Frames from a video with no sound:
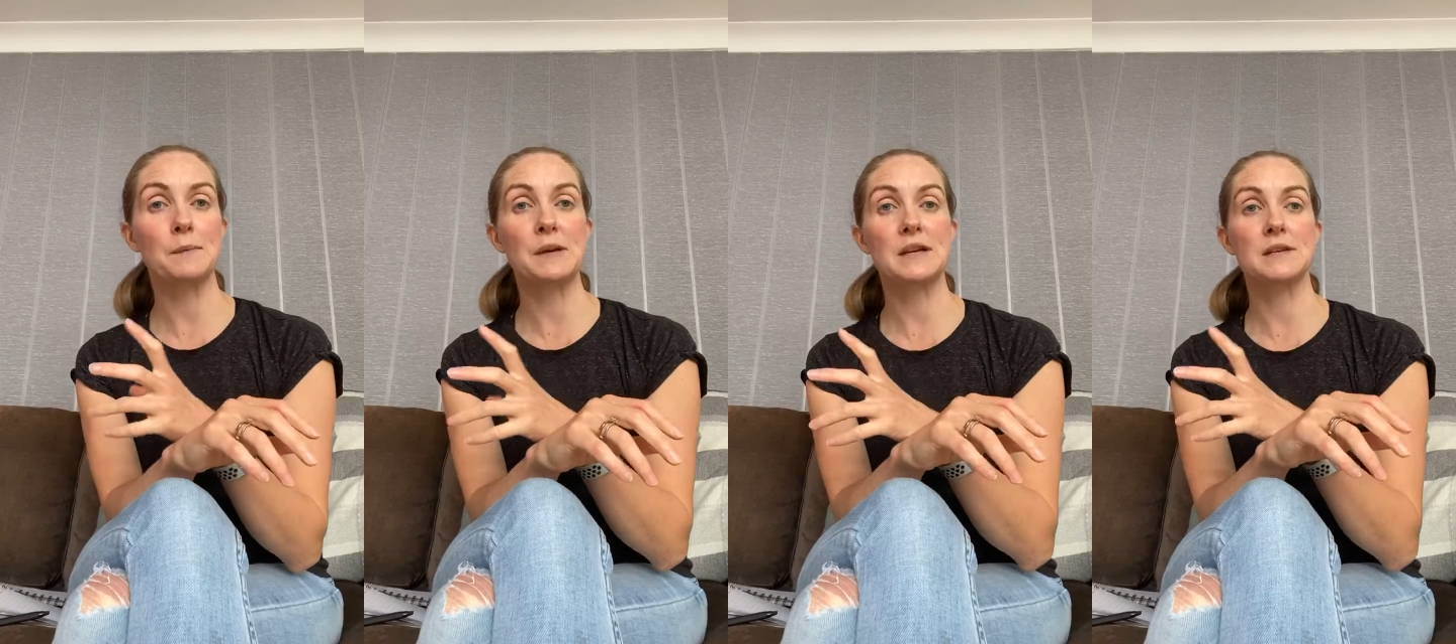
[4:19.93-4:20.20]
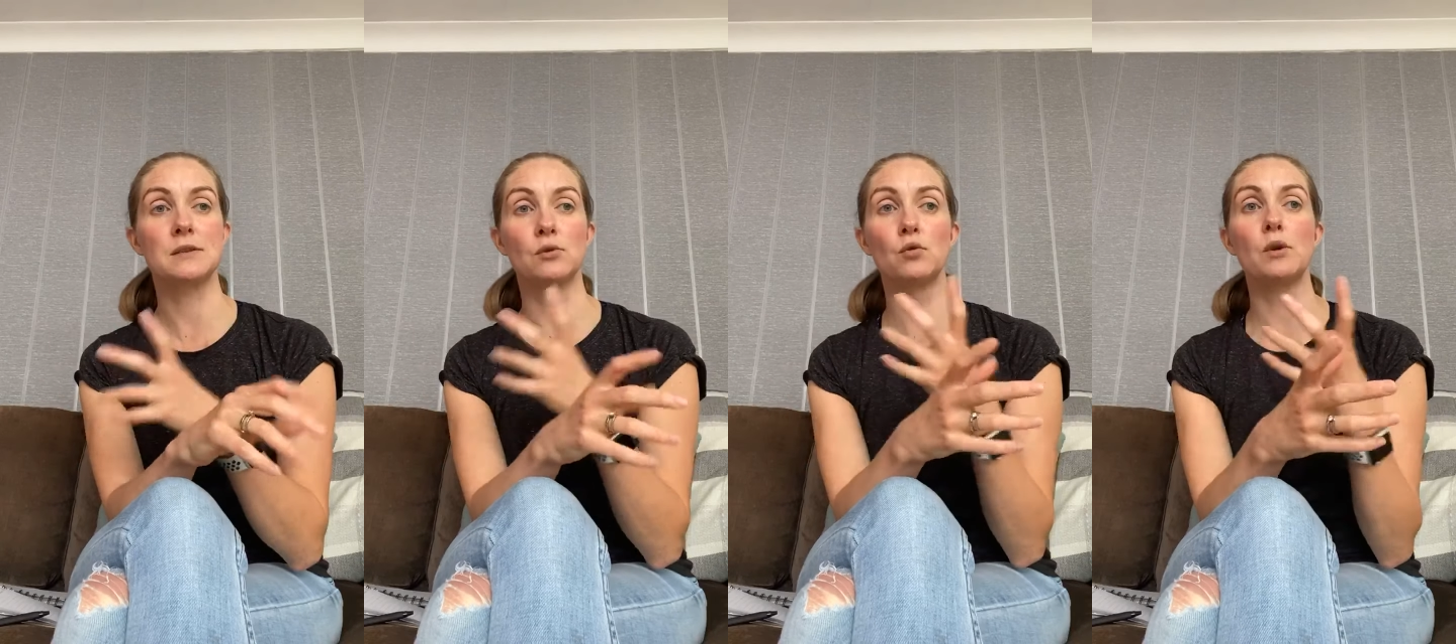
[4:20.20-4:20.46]

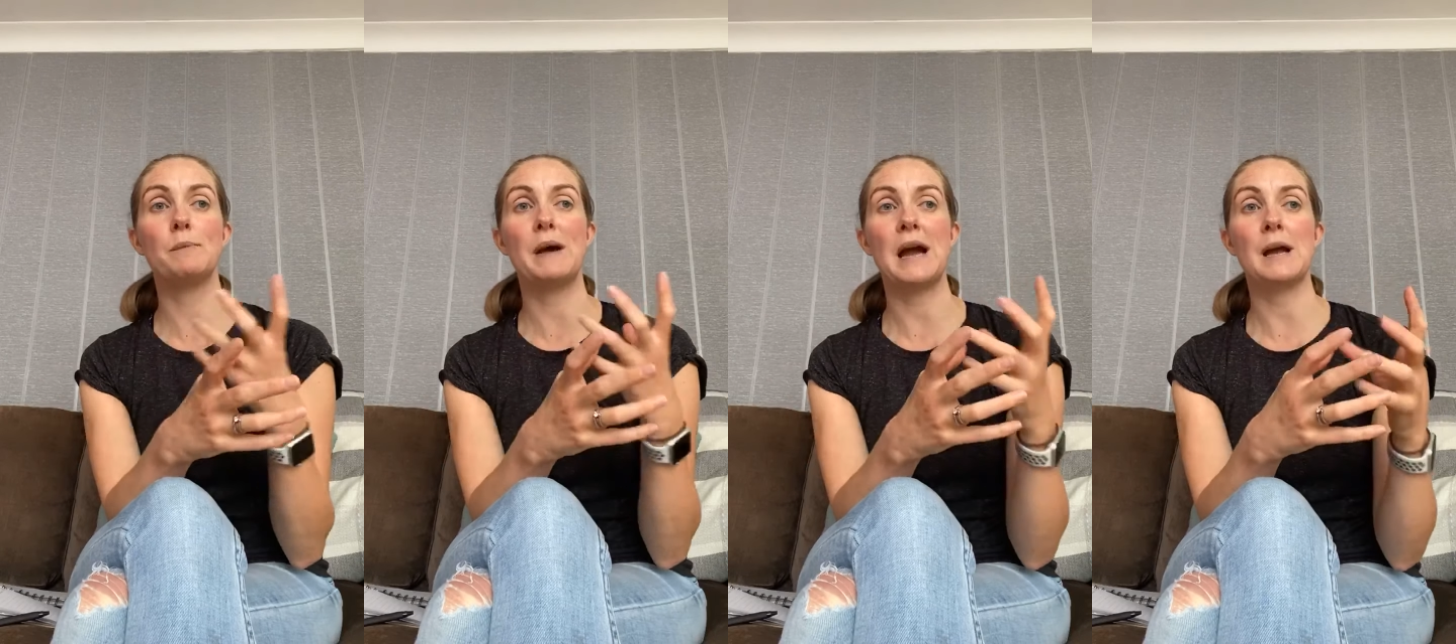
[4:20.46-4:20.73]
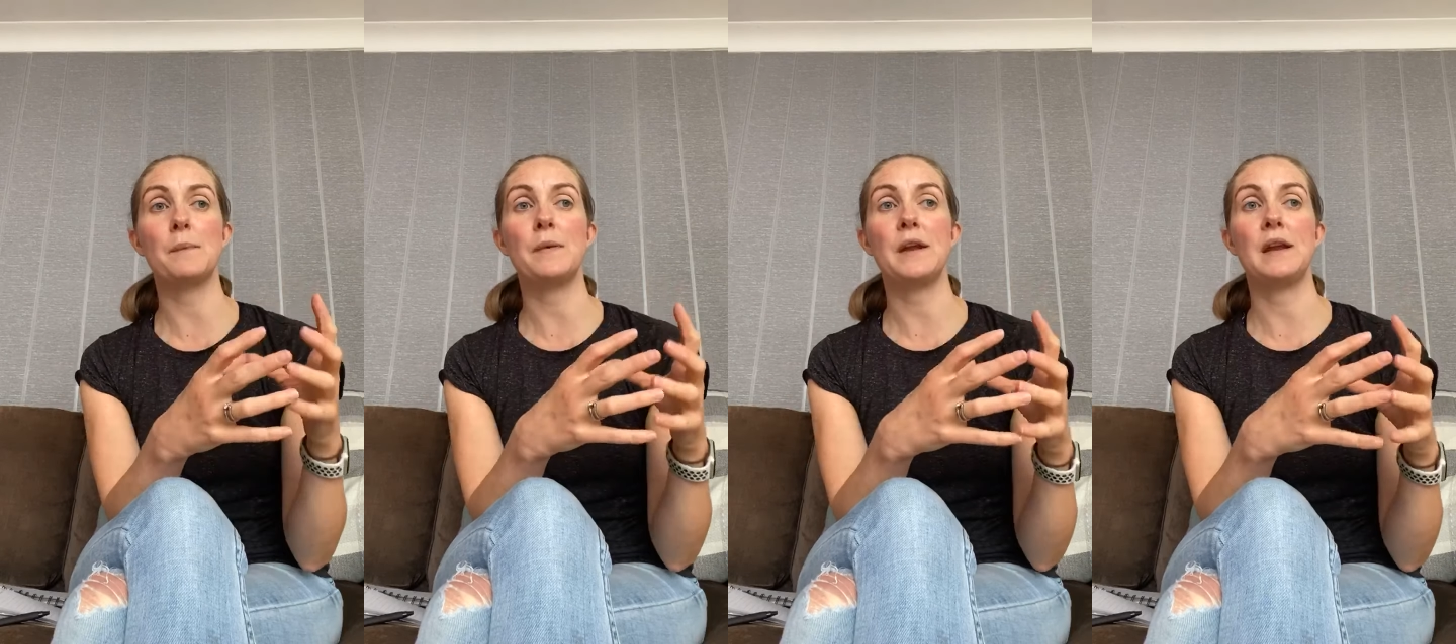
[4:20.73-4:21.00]
because lower
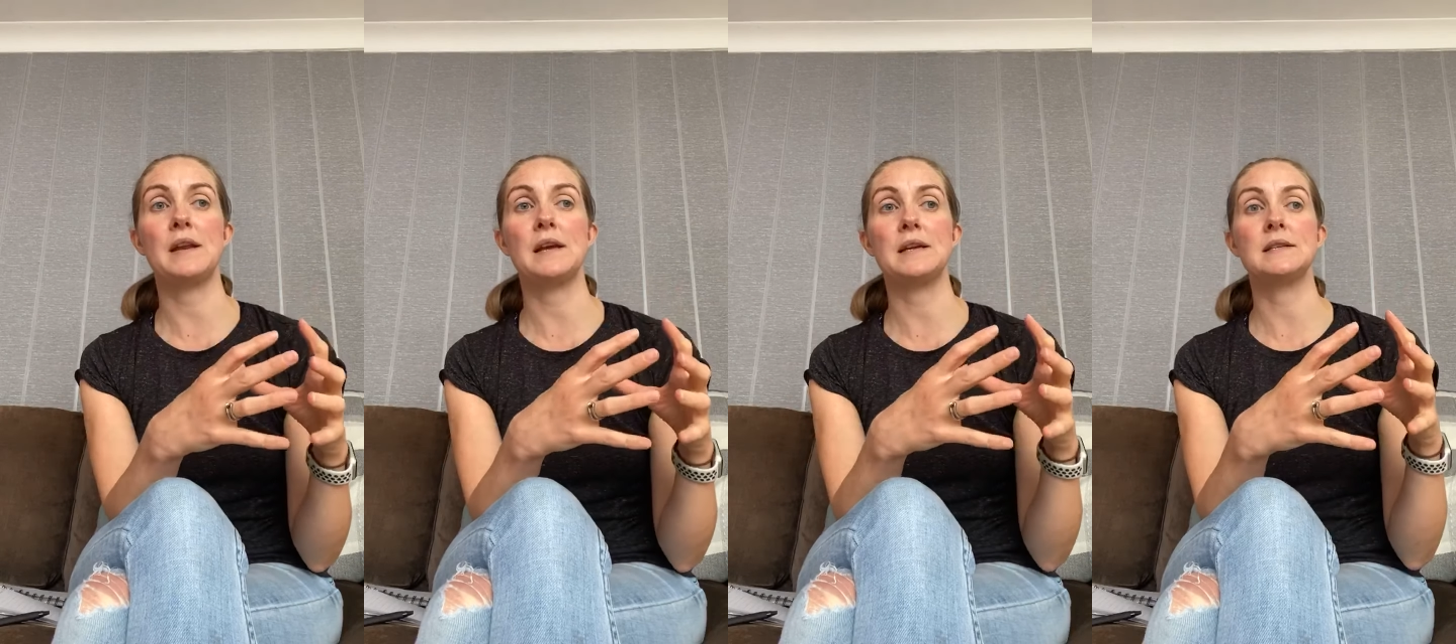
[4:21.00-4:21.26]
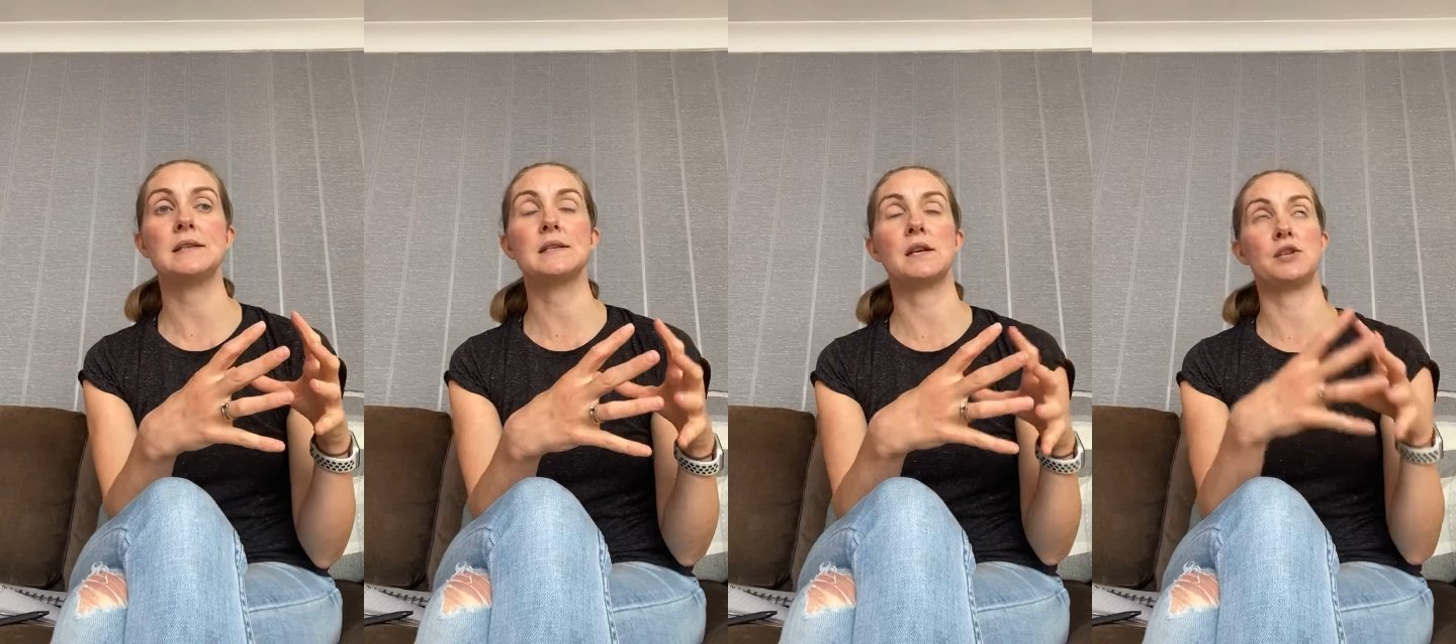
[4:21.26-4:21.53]
back pain
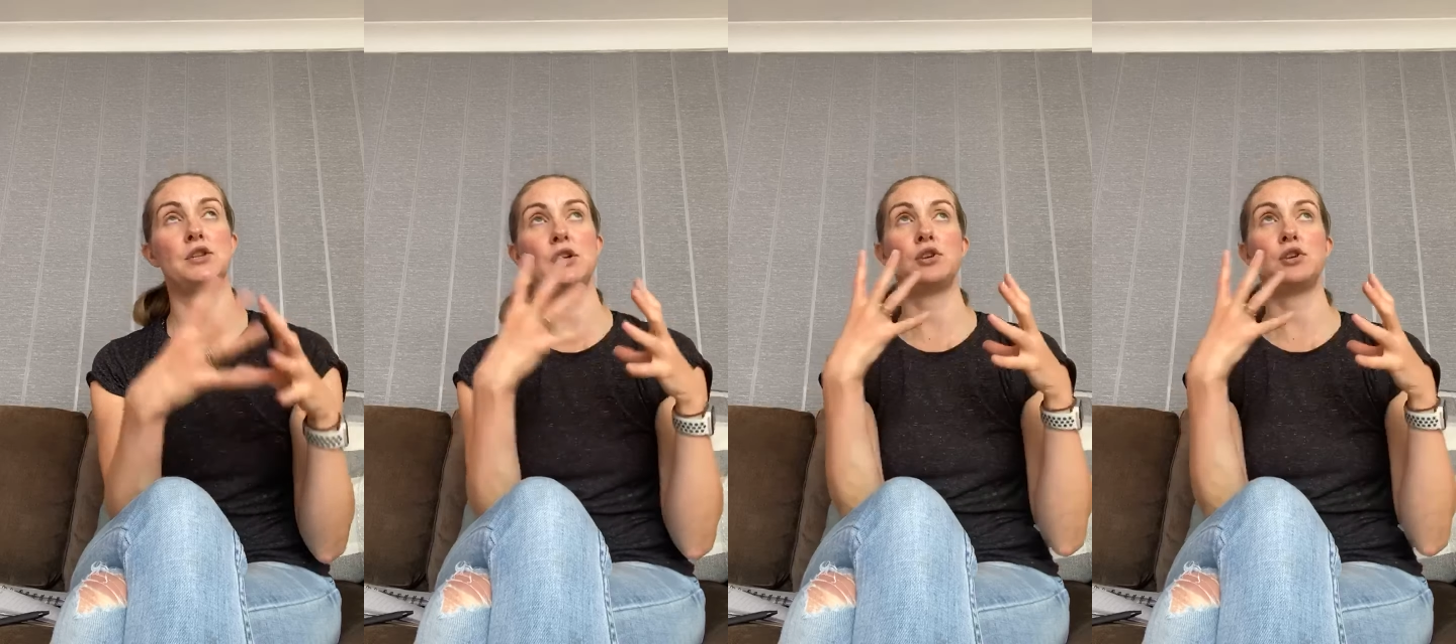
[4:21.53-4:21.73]
is such a